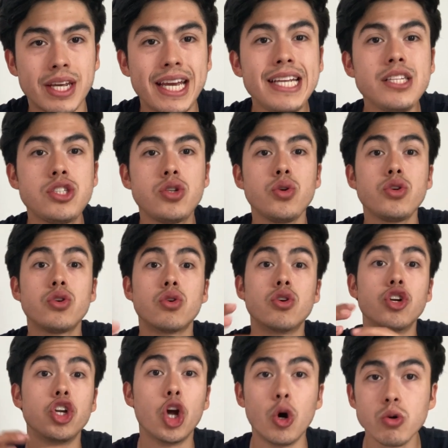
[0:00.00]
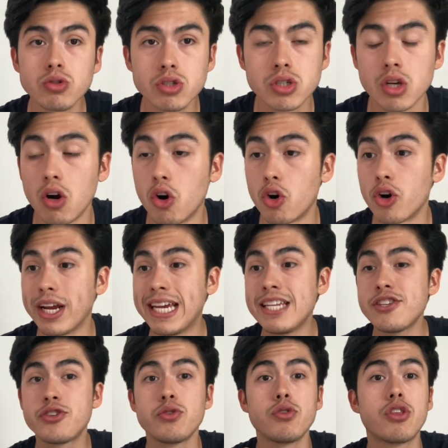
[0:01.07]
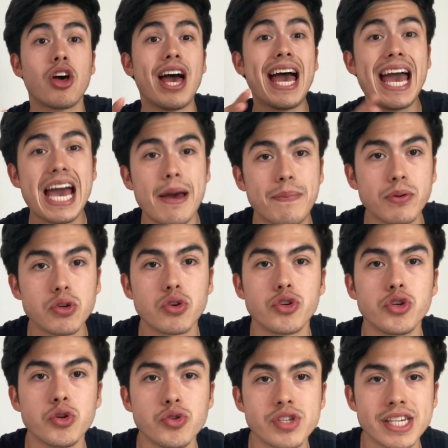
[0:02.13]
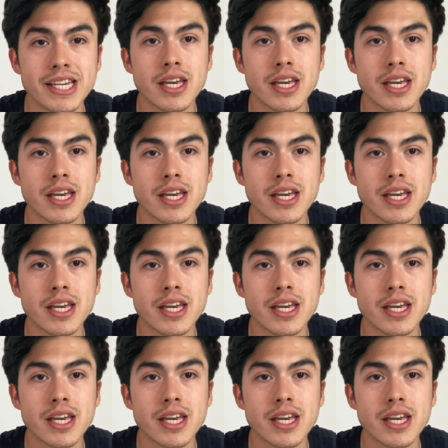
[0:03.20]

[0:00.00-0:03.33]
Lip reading: into your notes or into the app you're using